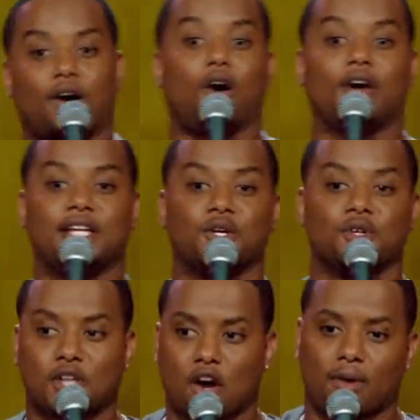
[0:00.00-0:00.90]
out, all he do
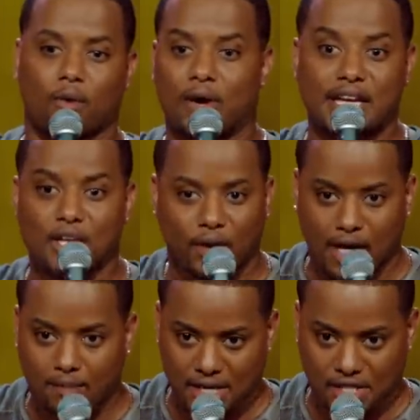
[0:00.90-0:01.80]
is talk about what he don't
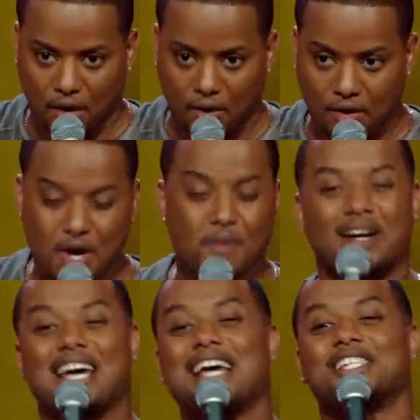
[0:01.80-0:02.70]
like about his girl.
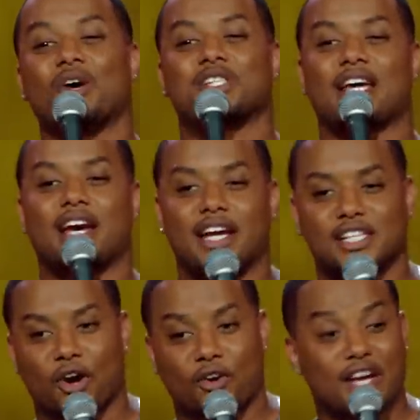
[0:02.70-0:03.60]
But he's so scared of
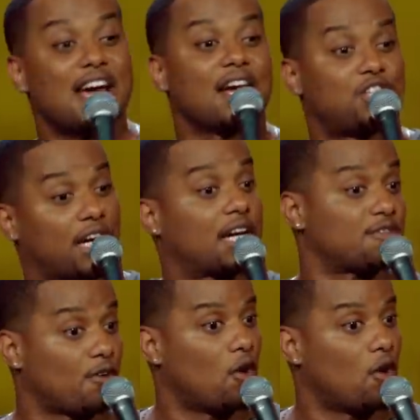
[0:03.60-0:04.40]
his girl, he gotta check his